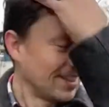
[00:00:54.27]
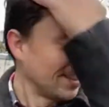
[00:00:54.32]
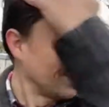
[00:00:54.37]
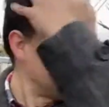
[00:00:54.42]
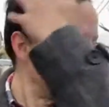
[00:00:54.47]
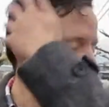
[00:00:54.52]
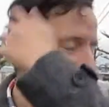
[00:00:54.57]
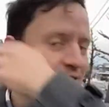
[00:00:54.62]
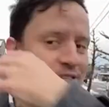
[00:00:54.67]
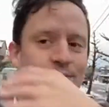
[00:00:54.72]

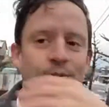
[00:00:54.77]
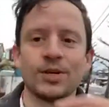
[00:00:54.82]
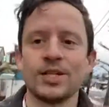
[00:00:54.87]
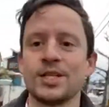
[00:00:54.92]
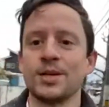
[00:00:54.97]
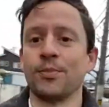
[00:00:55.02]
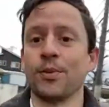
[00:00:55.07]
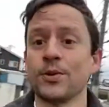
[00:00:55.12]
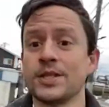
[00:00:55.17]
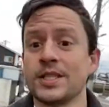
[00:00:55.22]
we're
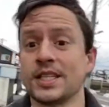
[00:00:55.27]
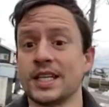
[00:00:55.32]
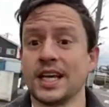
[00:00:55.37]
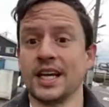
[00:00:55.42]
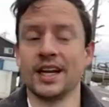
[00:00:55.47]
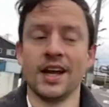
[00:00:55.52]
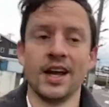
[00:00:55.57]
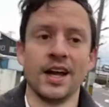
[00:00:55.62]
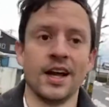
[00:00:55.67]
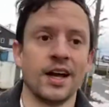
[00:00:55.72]
supposed to get
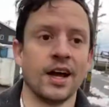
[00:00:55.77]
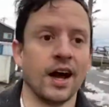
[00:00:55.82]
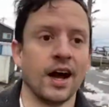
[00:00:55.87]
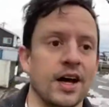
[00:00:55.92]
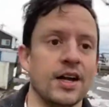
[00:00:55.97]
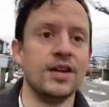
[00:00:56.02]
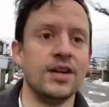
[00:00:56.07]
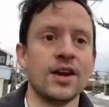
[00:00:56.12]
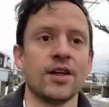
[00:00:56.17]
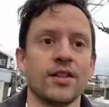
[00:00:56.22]

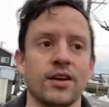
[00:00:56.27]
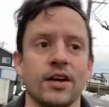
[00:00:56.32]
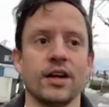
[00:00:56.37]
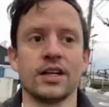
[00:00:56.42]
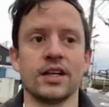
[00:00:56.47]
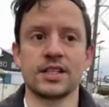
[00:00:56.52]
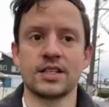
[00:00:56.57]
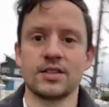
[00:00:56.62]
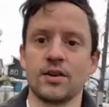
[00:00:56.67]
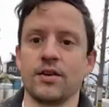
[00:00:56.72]
another
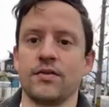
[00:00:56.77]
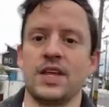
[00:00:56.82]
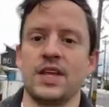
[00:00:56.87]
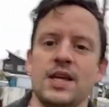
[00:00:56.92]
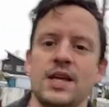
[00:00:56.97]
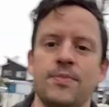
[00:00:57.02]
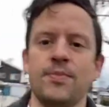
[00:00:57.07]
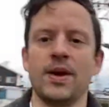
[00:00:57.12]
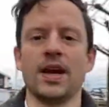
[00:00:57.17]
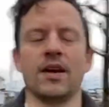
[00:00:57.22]
sort of
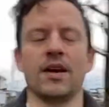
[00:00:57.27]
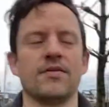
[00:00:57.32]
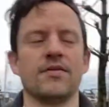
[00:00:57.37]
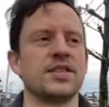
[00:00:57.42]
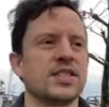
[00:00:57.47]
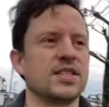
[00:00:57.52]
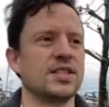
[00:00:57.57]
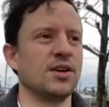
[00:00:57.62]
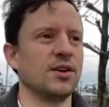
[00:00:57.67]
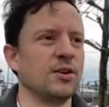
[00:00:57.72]
heaping of
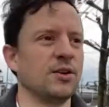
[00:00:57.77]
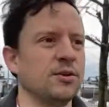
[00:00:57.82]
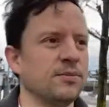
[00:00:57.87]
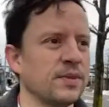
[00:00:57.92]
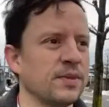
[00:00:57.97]
snow.